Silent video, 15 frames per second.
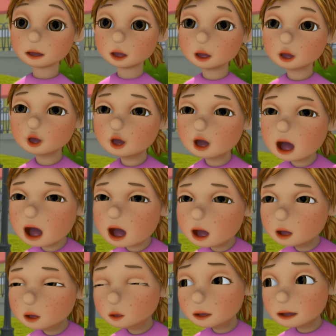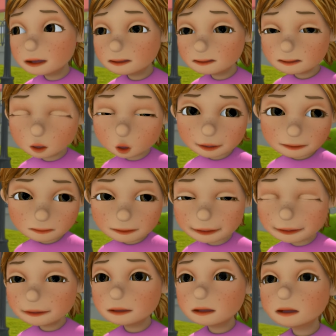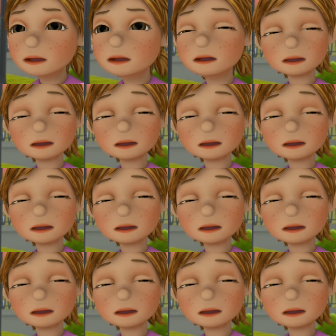Oh, wow. So it's here.